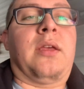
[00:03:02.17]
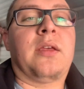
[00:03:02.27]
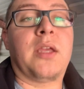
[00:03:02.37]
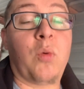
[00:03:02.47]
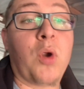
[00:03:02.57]

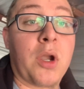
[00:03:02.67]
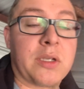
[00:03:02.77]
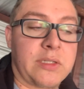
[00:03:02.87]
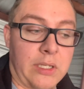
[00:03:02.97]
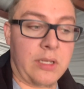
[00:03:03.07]
it
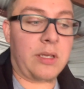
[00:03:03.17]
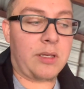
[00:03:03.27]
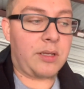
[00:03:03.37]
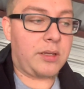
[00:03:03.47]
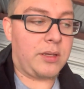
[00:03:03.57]
works.
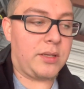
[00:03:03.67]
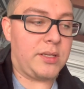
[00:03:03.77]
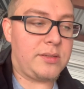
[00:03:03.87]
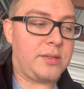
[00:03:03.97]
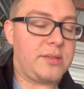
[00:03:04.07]

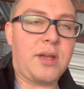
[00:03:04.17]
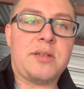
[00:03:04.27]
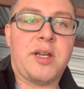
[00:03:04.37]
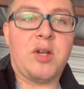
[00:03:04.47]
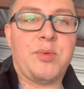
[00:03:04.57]
It's not
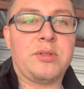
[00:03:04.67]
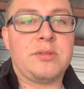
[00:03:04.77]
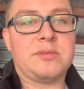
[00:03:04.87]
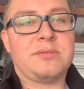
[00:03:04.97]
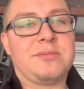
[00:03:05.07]
terrible.
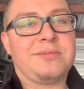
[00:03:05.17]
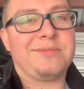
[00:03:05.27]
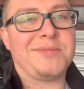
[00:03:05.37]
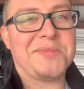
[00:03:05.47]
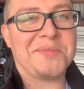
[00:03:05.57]

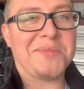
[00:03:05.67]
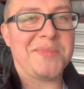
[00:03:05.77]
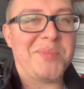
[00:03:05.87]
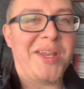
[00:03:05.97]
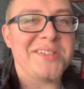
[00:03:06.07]

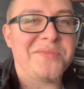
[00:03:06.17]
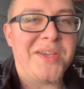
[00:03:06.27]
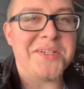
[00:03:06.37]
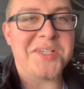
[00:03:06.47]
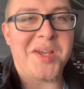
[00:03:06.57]
It'd be nice to
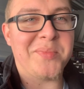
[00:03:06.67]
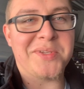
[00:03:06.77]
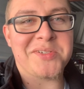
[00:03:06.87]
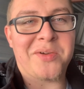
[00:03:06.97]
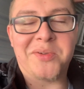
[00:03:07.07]
find a shop, but
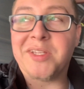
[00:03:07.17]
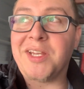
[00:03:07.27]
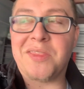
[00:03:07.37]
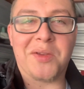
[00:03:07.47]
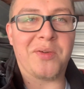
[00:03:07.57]
there's not really
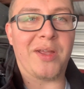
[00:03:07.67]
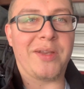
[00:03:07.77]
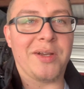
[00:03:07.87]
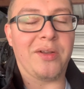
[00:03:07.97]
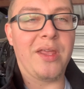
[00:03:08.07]
anything around
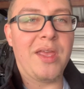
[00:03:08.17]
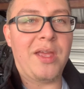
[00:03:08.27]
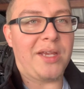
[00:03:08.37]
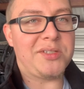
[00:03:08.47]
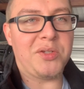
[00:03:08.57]
here, and
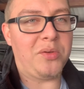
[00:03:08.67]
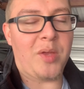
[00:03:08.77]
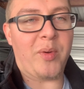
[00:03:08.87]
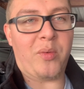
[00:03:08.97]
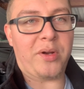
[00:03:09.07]
I still do all
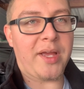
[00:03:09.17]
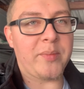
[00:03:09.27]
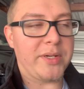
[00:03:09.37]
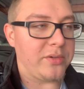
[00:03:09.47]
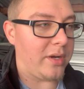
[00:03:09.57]
my work out of
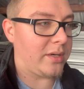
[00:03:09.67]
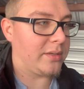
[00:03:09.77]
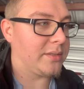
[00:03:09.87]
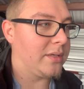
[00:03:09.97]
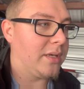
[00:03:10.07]
my truck.
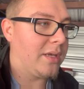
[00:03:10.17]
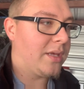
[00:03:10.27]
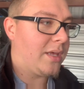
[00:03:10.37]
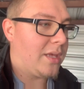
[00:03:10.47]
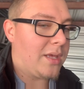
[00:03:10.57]

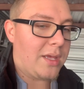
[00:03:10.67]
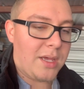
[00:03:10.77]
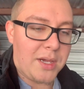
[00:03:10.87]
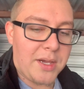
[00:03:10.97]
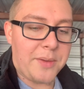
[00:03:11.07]

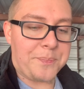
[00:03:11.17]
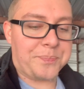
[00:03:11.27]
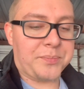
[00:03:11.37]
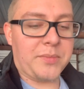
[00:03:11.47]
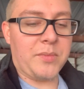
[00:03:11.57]

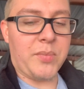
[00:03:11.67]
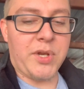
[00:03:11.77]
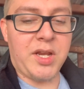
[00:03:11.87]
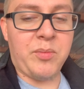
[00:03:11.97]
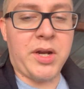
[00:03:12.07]
But
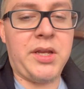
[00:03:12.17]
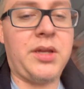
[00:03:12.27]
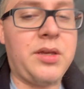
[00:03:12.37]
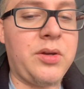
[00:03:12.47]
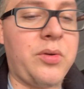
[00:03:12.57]
anybody
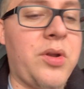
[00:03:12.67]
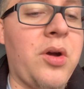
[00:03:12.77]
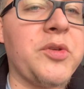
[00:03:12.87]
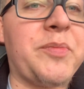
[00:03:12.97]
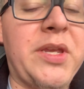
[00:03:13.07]
who
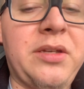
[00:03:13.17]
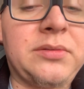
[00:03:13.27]
knows me